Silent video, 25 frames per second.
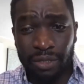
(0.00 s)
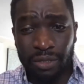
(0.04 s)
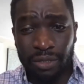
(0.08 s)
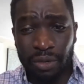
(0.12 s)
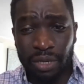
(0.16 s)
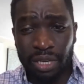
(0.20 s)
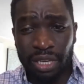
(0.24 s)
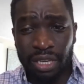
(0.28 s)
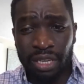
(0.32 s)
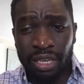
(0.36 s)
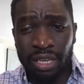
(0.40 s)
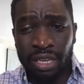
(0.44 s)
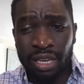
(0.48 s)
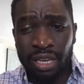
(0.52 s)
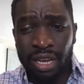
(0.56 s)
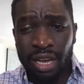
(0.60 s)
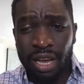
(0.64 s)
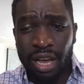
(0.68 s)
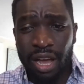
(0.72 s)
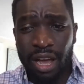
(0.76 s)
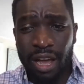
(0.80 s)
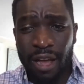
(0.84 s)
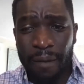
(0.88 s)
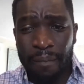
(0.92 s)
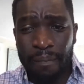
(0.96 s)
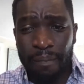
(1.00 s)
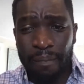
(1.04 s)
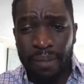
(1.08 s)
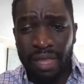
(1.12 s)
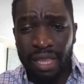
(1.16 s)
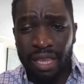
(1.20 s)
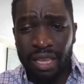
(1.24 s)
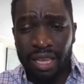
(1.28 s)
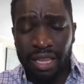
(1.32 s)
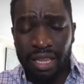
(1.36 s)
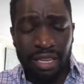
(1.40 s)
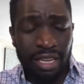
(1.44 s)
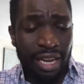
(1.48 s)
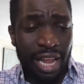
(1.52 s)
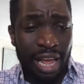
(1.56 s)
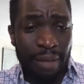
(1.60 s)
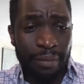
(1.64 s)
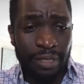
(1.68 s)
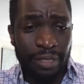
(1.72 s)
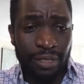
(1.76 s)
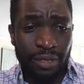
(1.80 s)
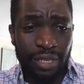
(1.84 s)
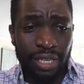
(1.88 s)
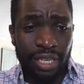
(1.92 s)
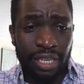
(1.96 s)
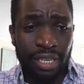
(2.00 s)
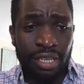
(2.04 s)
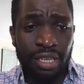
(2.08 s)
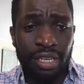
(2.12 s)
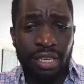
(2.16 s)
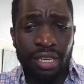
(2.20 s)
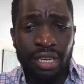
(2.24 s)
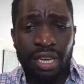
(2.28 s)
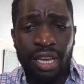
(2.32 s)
doing in the laboratory.